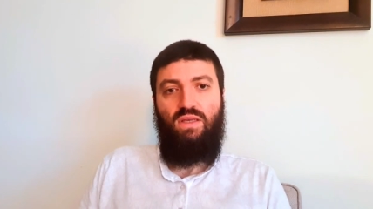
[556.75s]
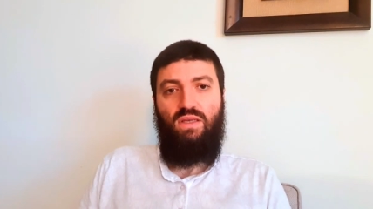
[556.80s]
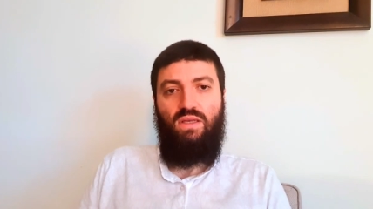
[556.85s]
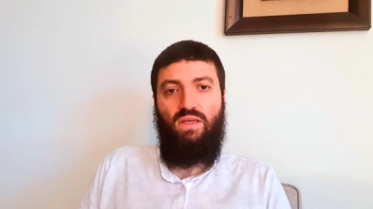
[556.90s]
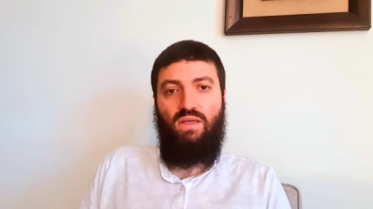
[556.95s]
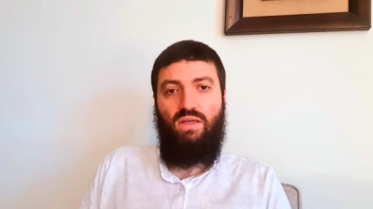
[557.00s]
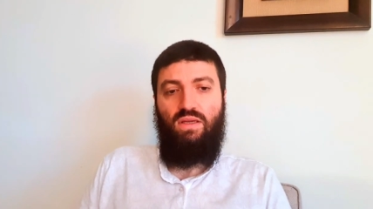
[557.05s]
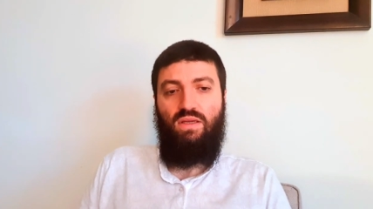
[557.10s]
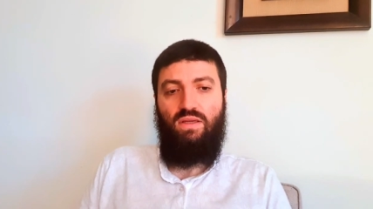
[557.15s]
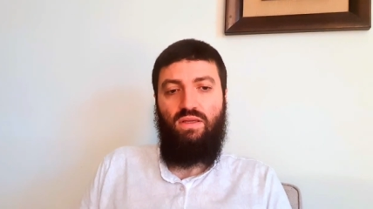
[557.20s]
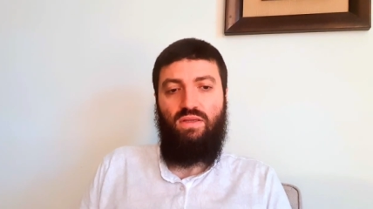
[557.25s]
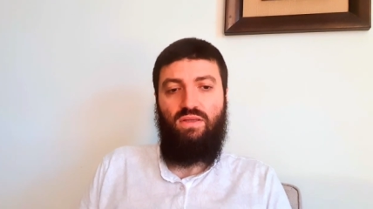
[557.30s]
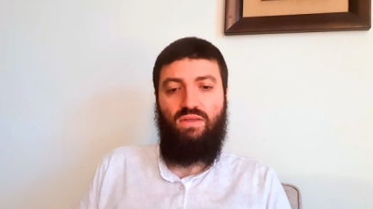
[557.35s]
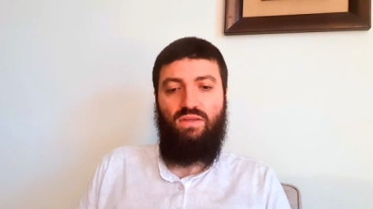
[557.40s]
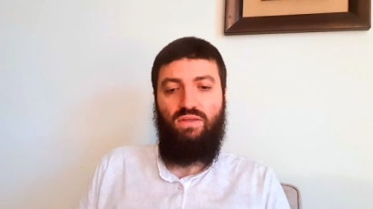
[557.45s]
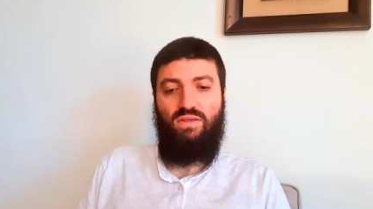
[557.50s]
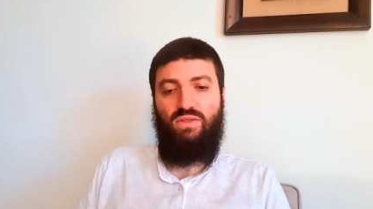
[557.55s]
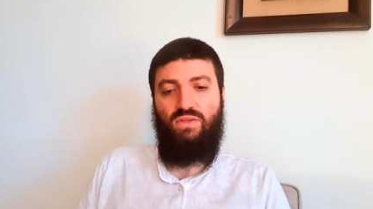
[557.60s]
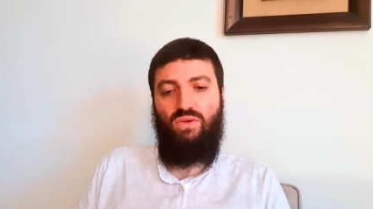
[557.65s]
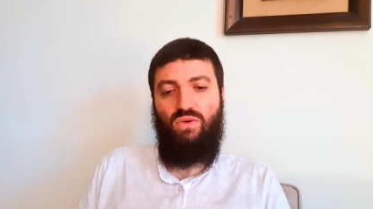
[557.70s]
Uh,
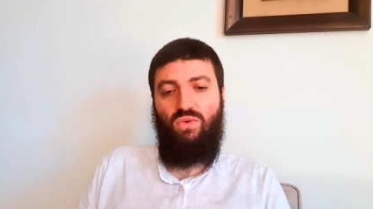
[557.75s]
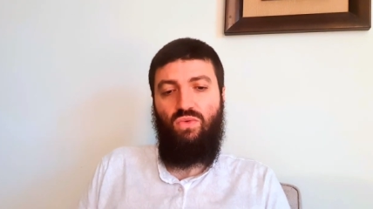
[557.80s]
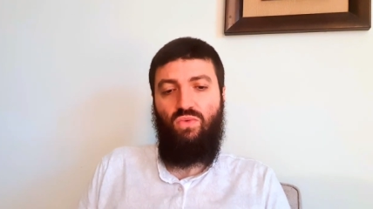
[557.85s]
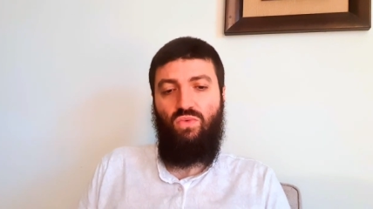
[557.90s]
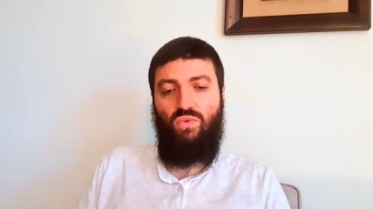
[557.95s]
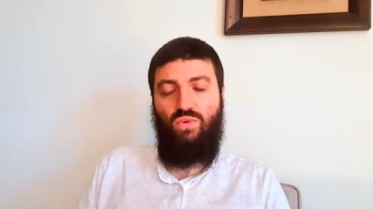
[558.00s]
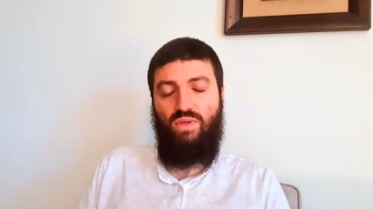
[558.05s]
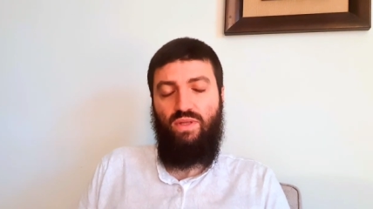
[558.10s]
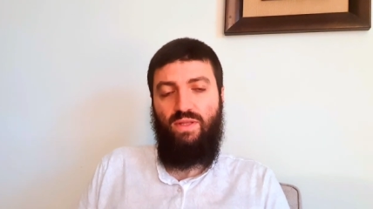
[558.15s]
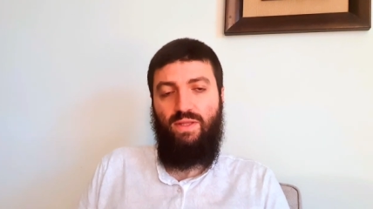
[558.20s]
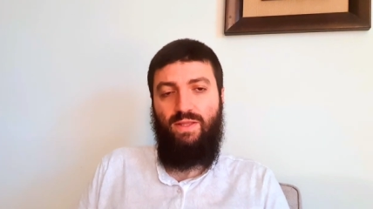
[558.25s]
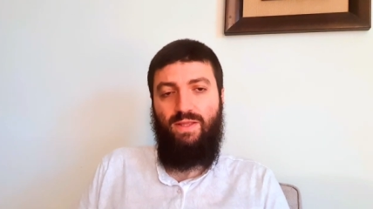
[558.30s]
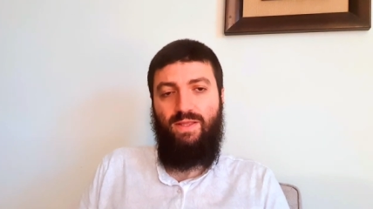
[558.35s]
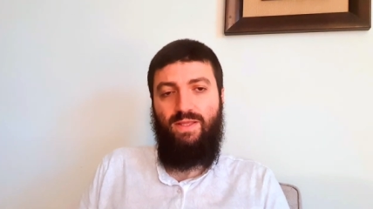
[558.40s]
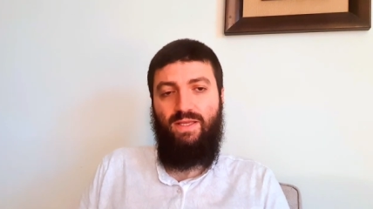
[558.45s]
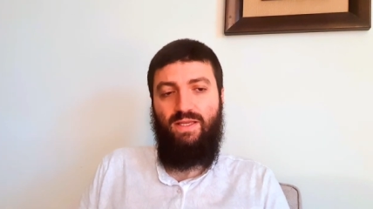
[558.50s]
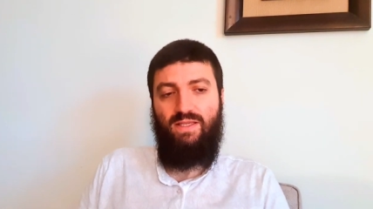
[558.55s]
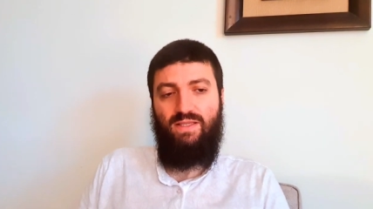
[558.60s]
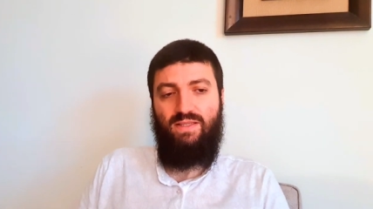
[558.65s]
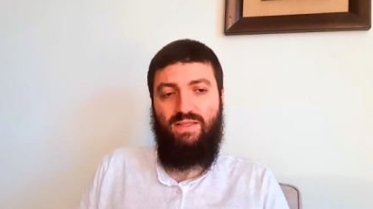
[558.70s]
so
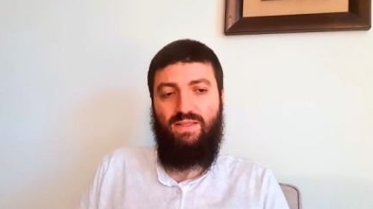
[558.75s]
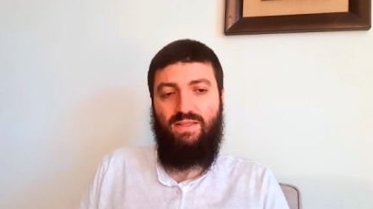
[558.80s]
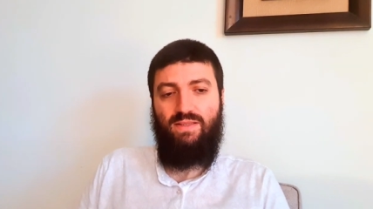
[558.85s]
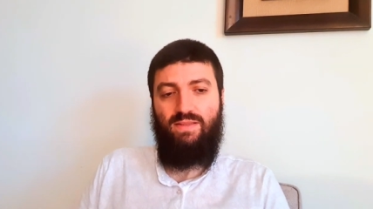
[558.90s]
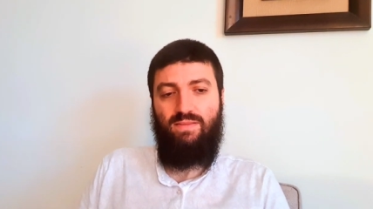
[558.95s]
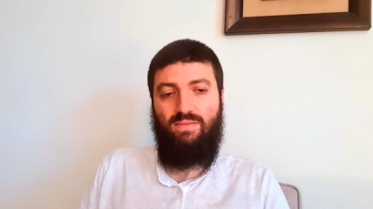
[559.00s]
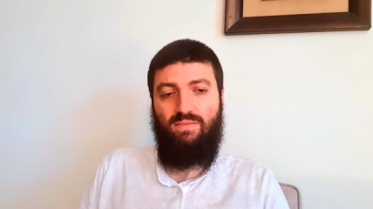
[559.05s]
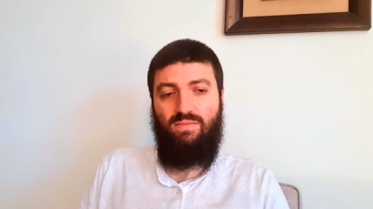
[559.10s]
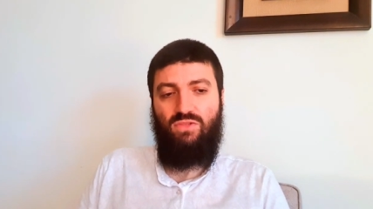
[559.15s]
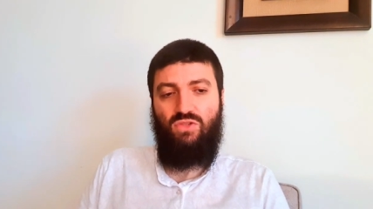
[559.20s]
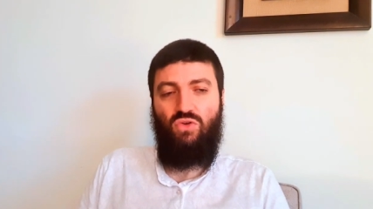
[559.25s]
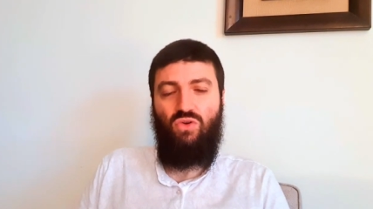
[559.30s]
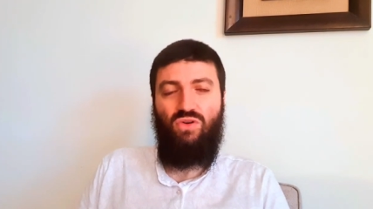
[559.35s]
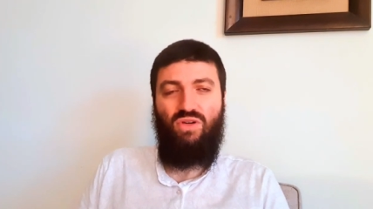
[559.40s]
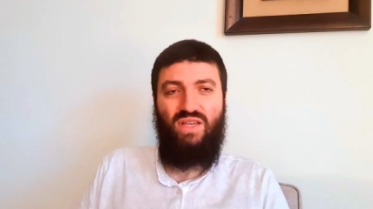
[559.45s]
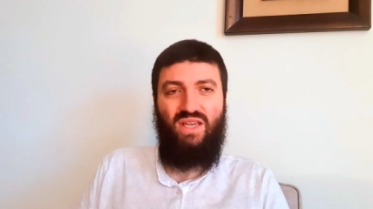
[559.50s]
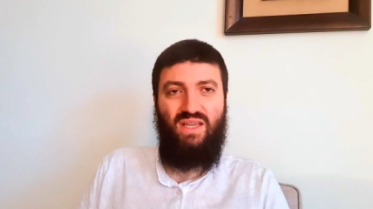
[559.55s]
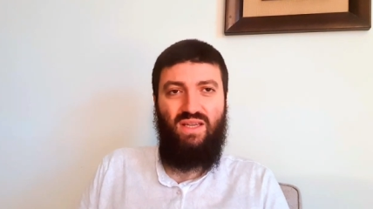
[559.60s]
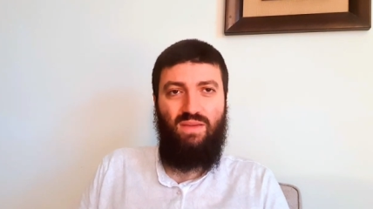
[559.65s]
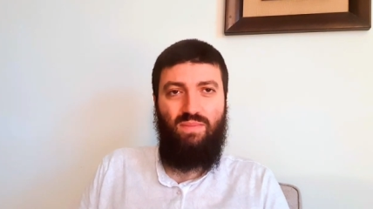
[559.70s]
this
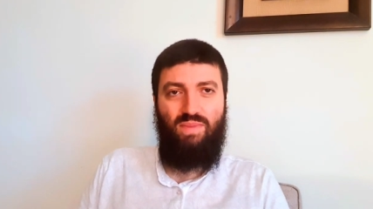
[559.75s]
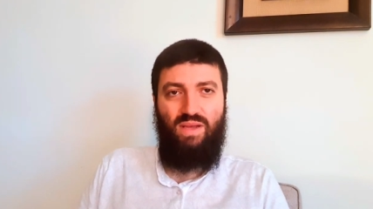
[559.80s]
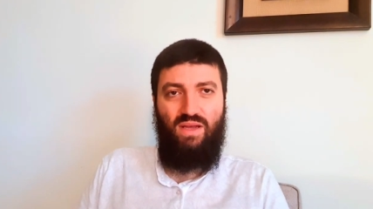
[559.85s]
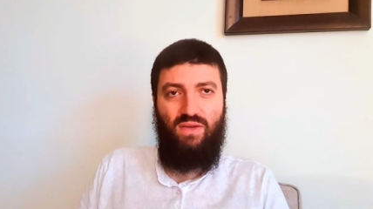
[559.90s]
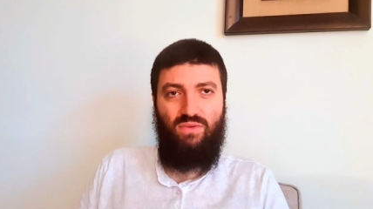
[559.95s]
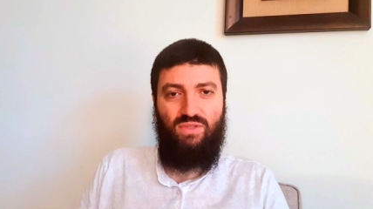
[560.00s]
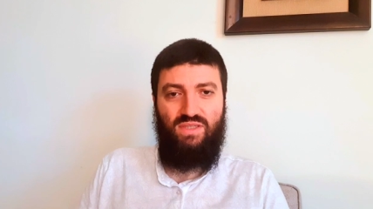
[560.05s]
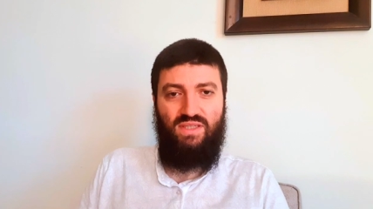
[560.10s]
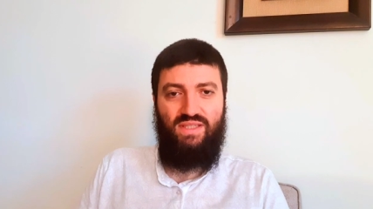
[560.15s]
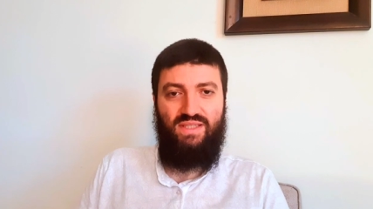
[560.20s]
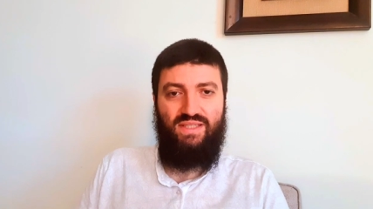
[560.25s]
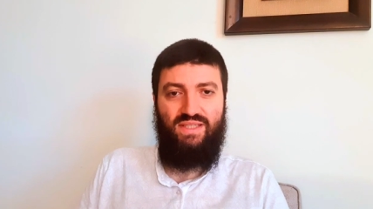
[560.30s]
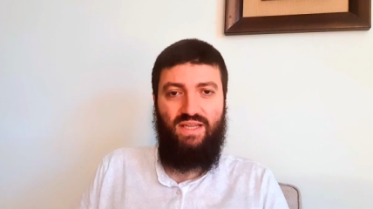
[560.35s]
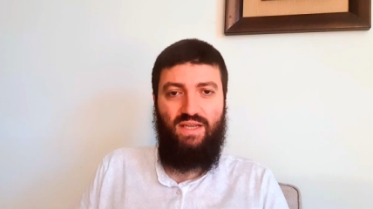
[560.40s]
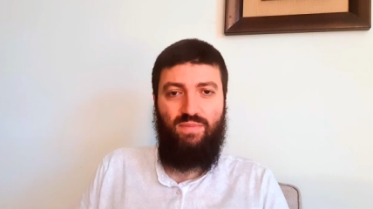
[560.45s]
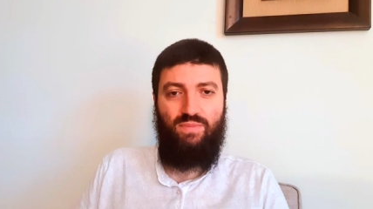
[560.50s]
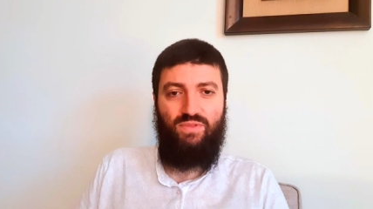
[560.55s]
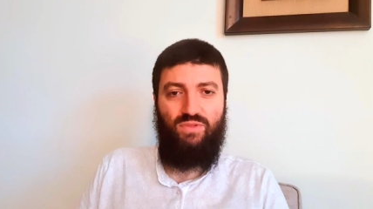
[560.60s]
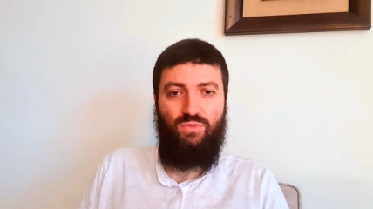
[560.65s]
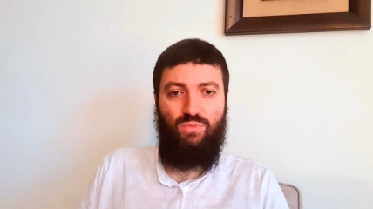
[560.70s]
talking about
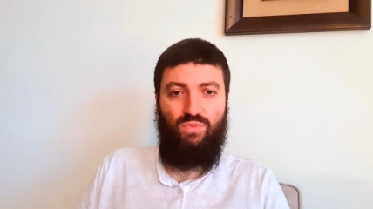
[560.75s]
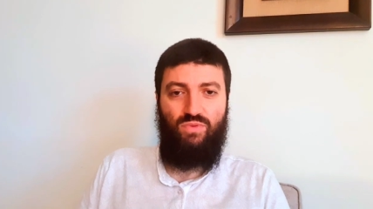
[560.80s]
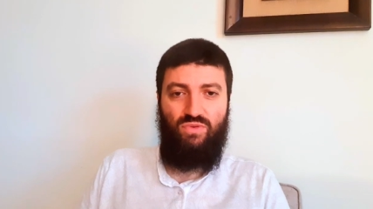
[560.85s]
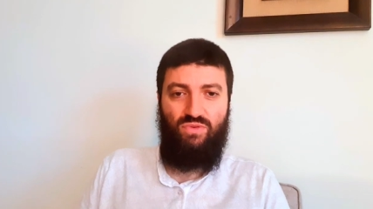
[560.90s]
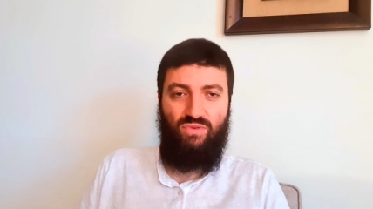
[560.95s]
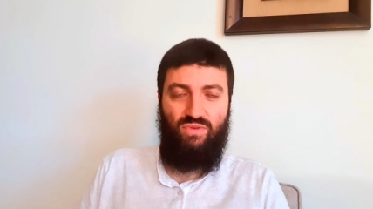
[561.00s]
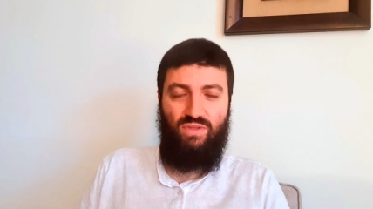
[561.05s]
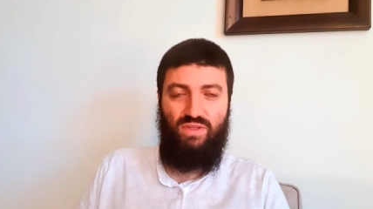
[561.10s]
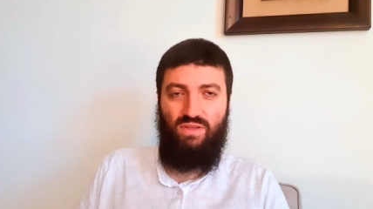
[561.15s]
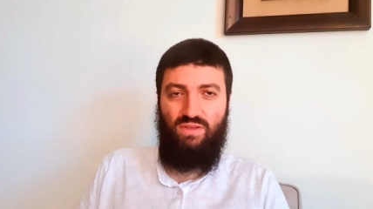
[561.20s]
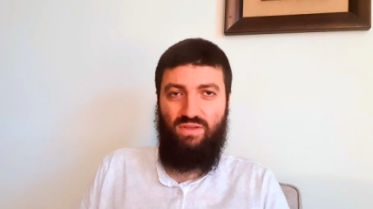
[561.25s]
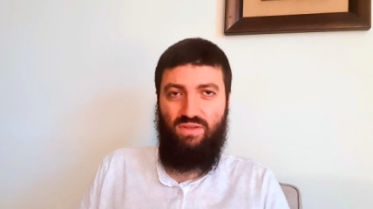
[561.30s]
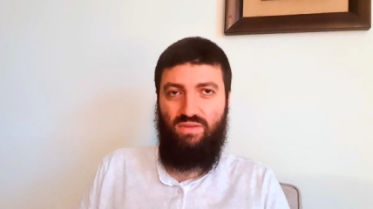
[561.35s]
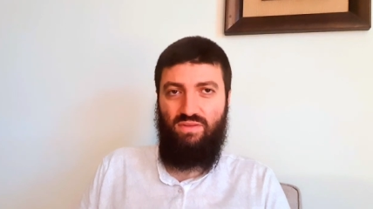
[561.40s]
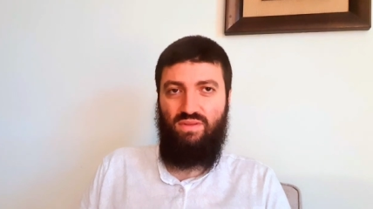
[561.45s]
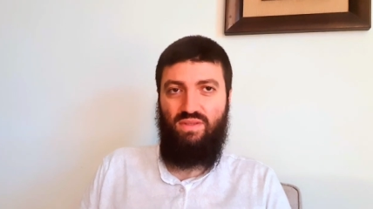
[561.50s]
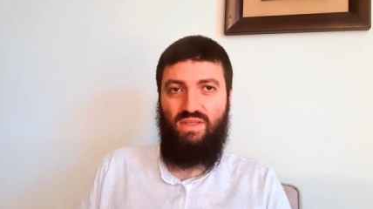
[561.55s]
Islam super, mm,